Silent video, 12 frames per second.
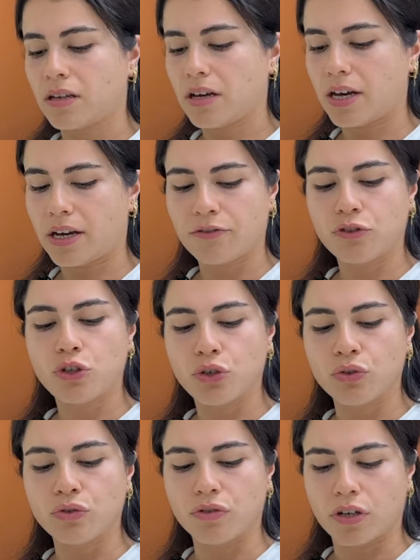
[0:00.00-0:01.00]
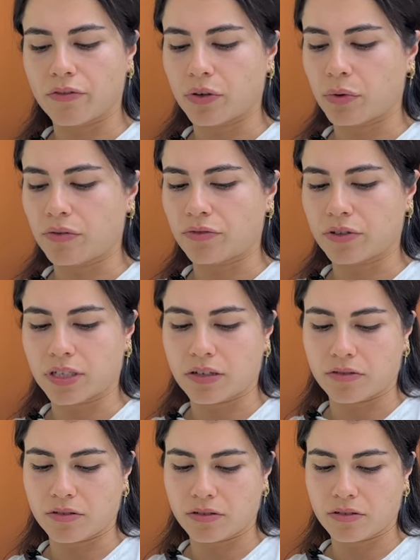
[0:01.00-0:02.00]
I have two of the
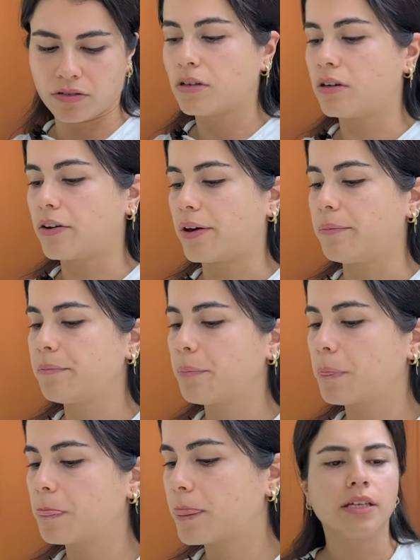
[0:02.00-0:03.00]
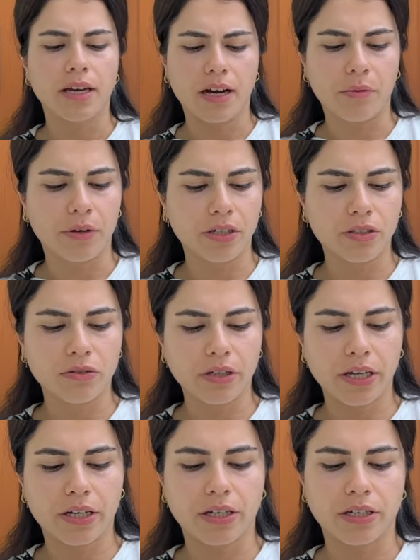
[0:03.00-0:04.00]
147s. Okay. Yeah, I want to do
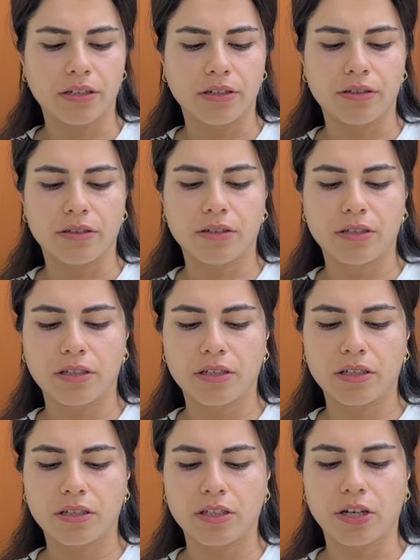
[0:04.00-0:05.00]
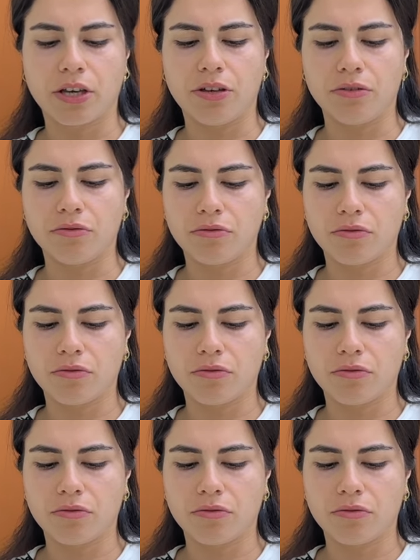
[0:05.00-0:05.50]
like a, a cute